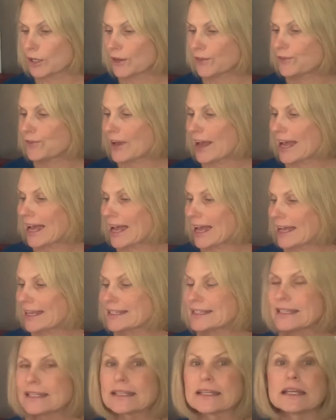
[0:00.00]
to
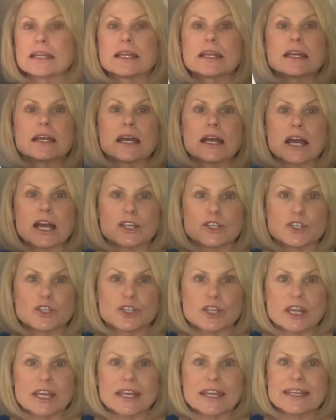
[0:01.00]
find a sheet